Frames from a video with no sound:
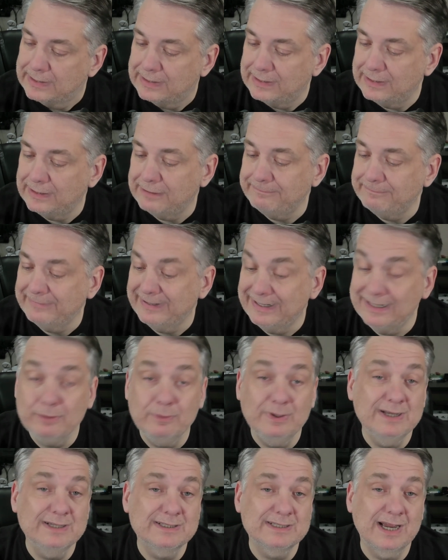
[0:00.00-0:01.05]
Um,
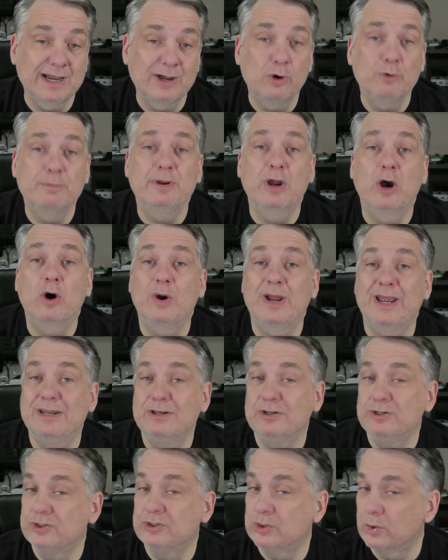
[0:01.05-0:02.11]
anyways, I hope y'all
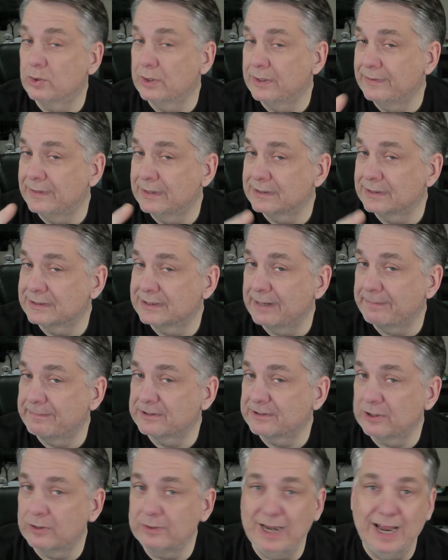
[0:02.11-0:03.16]
enjoyed this
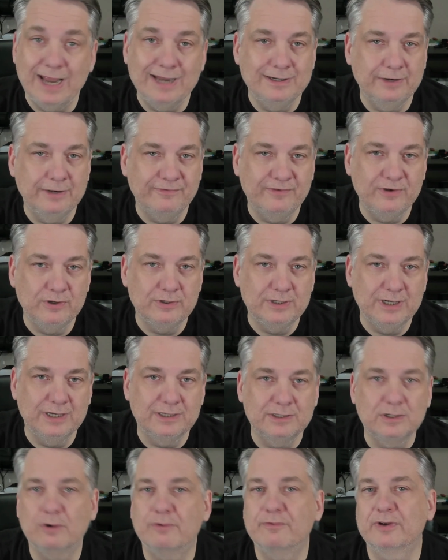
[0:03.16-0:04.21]
episode, and if you
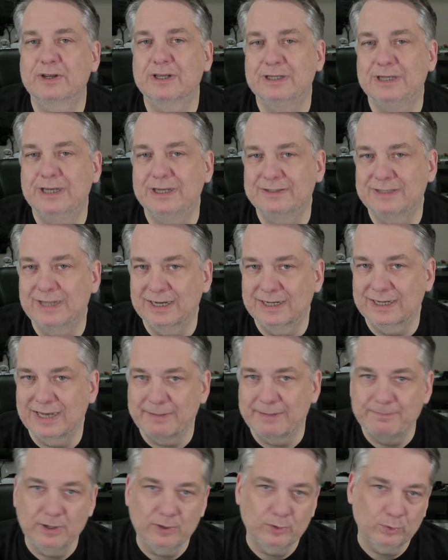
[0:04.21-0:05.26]
did, don't forget to hit that
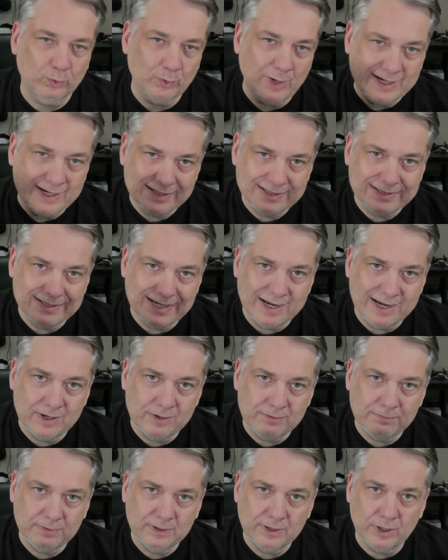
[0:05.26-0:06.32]
like button right
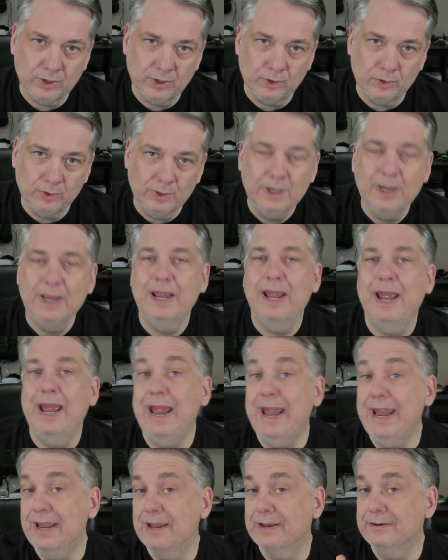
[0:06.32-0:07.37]
down below.
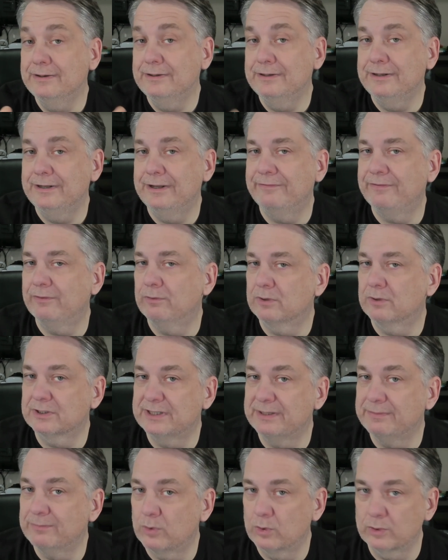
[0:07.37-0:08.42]
And if you want to
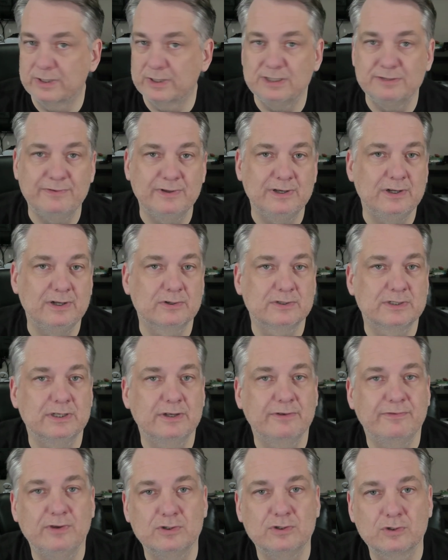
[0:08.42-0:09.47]
see more of these videos in
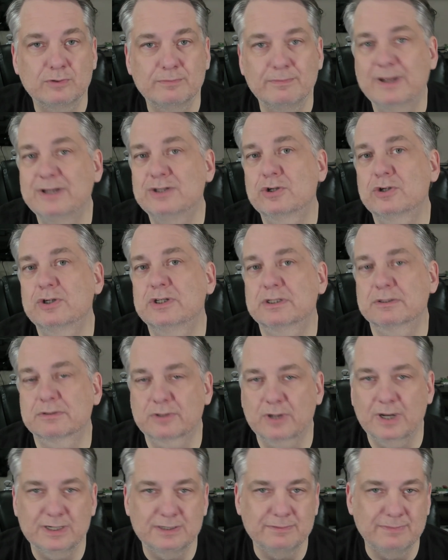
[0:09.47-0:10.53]
the future, make sure you
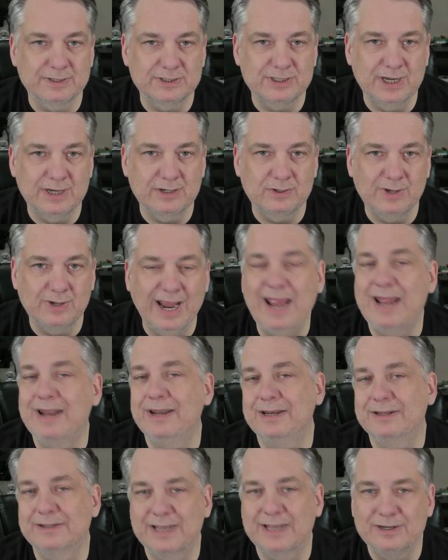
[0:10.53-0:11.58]
subscribe to my channel and
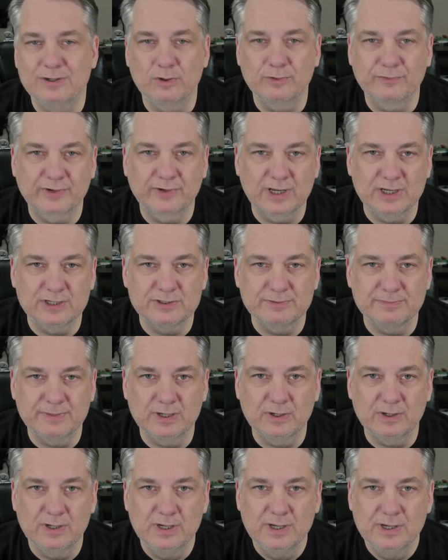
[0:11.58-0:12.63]
hit that notification
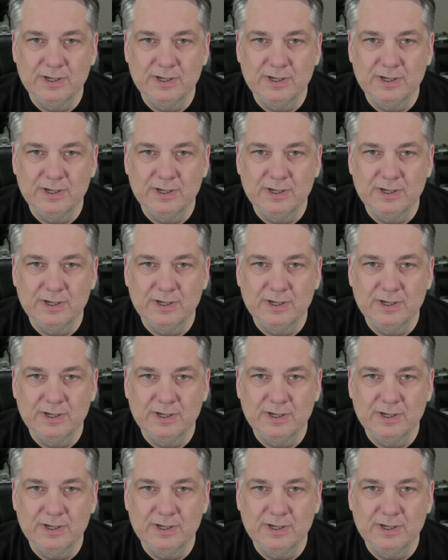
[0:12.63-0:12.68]
bell.